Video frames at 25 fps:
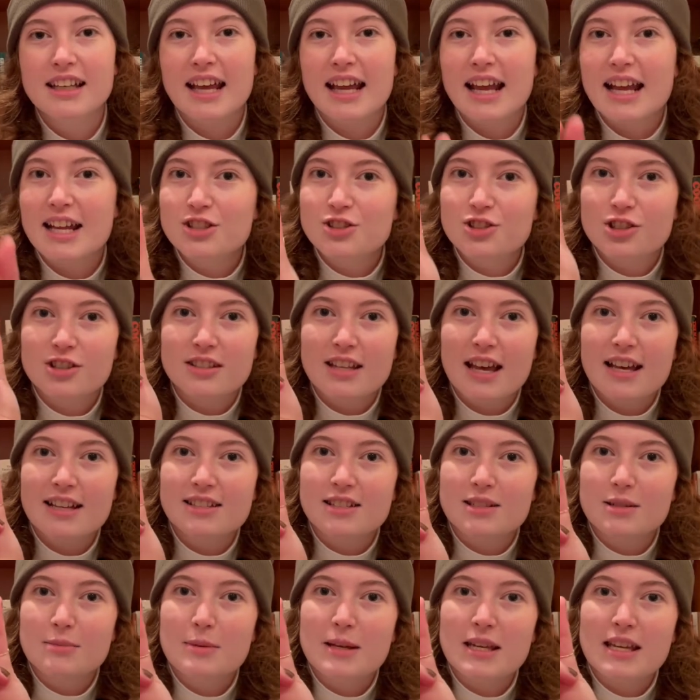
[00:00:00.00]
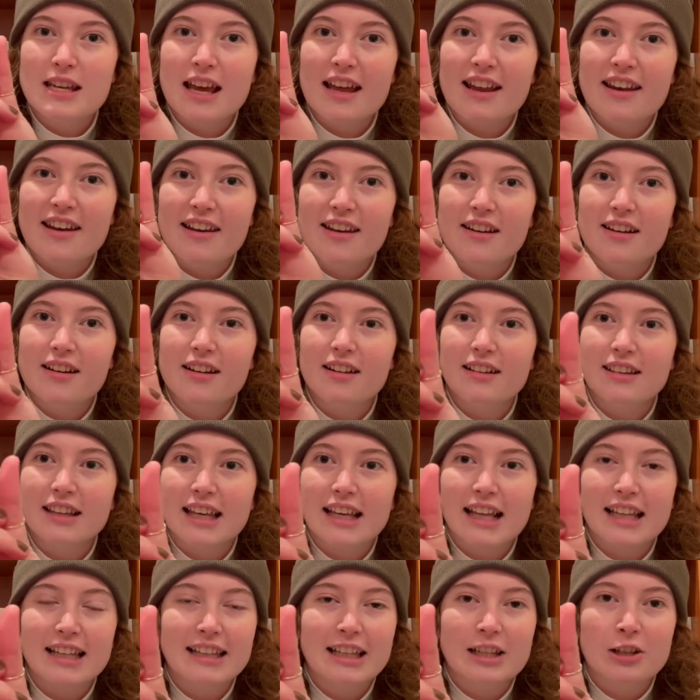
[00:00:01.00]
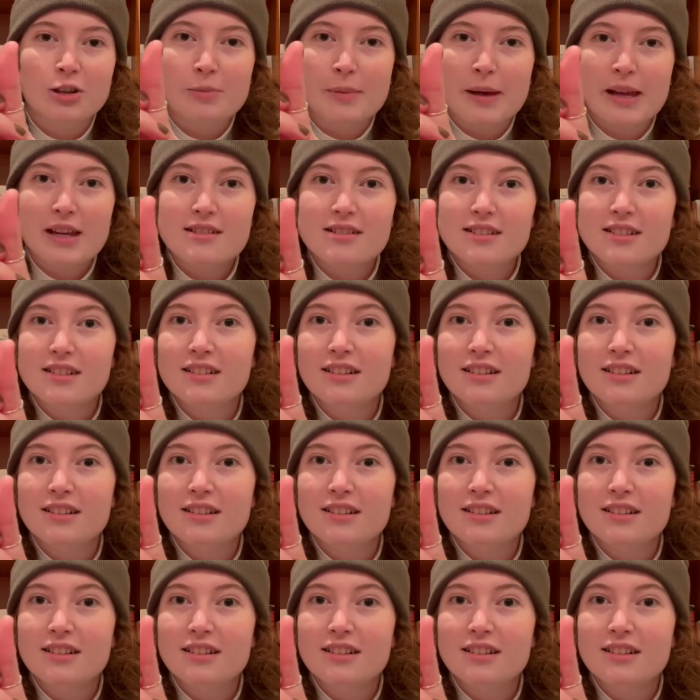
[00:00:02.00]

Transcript: It just has to be an like a little bit.